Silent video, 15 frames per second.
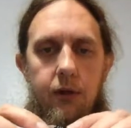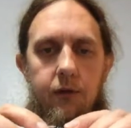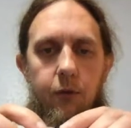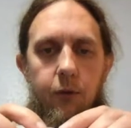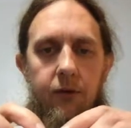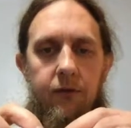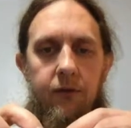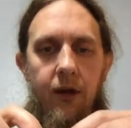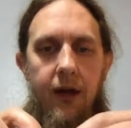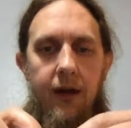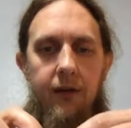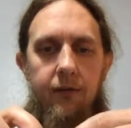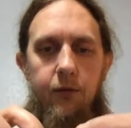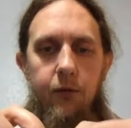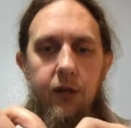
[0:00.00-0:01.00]
twist tie
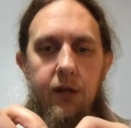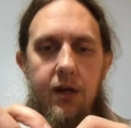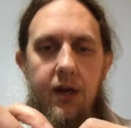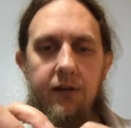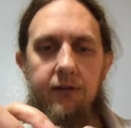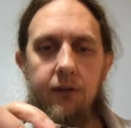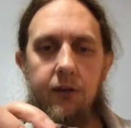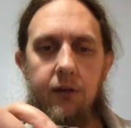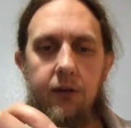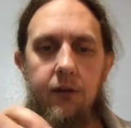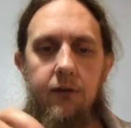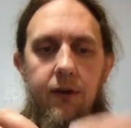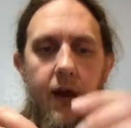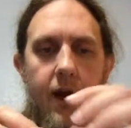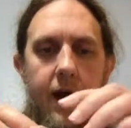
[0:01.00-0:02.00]
is really nicely
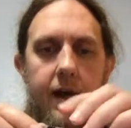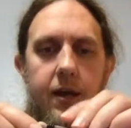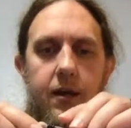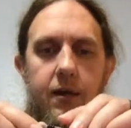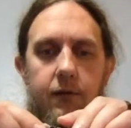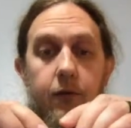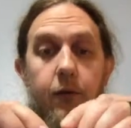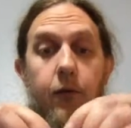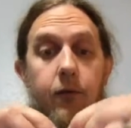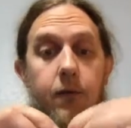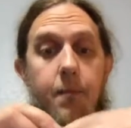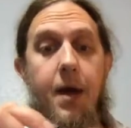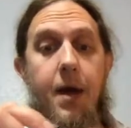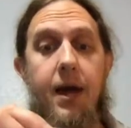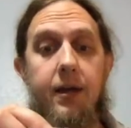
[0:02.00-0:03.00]
tied. So the
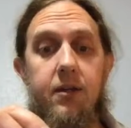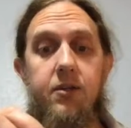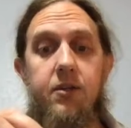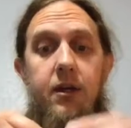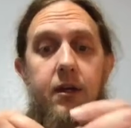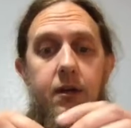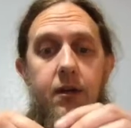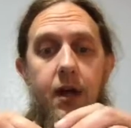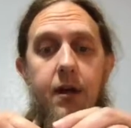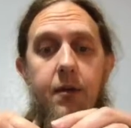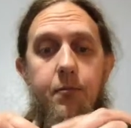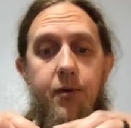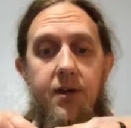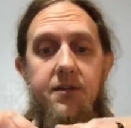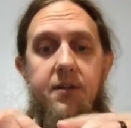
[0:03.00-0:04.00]
packaging
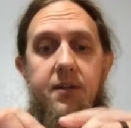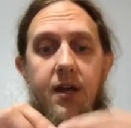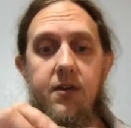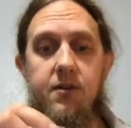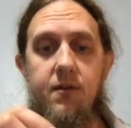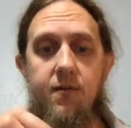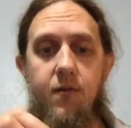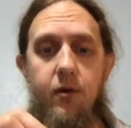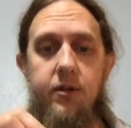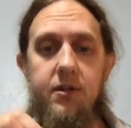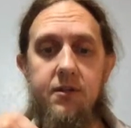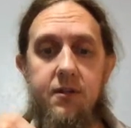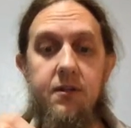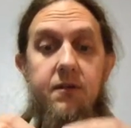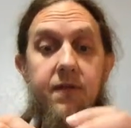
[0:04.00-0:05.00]
and presentation of all
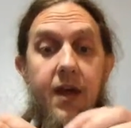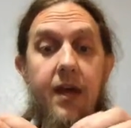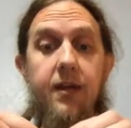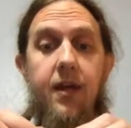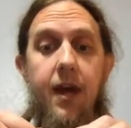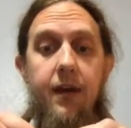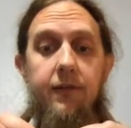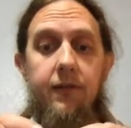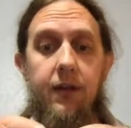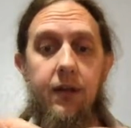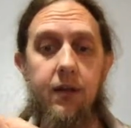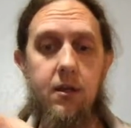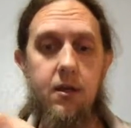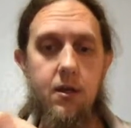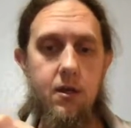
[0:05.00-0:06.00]
this is
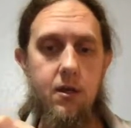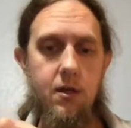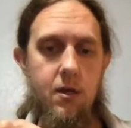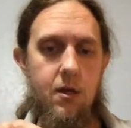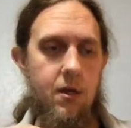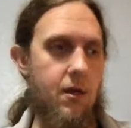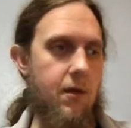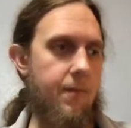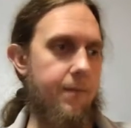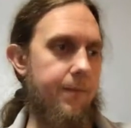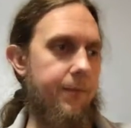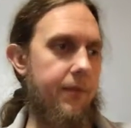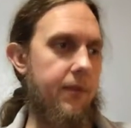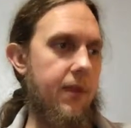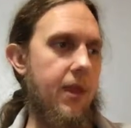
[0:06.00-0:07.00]
fantastic.
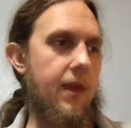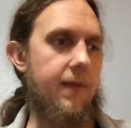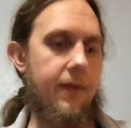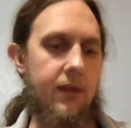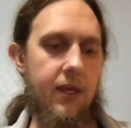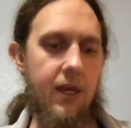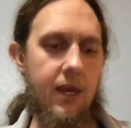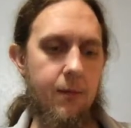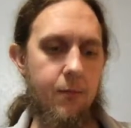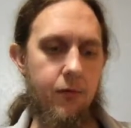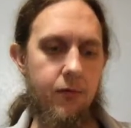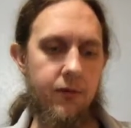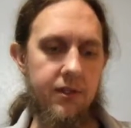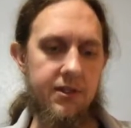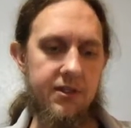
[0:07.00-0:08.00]
And the
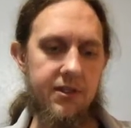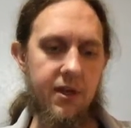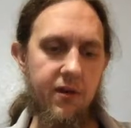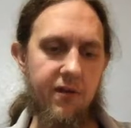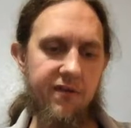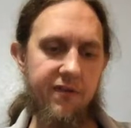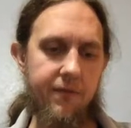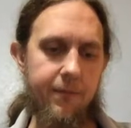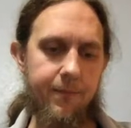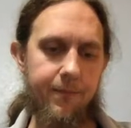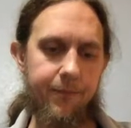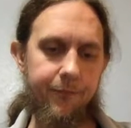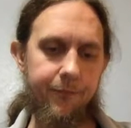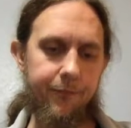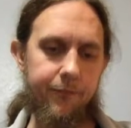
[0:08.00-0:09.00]
cable itself
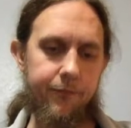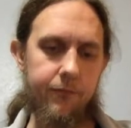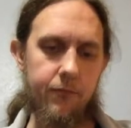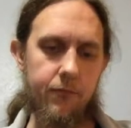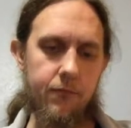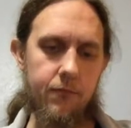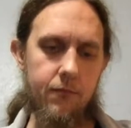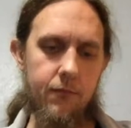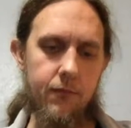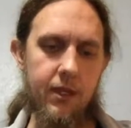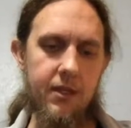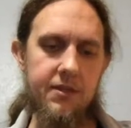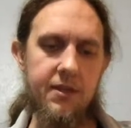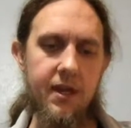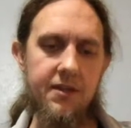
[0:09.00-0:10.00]

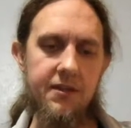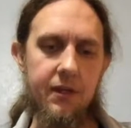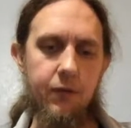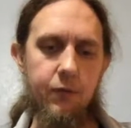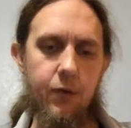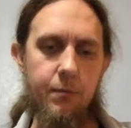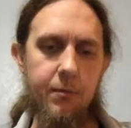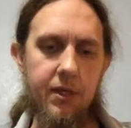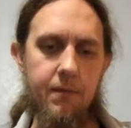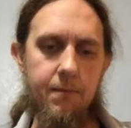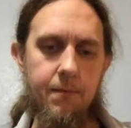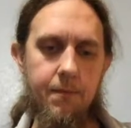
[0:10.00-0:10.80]
is nice and grippy,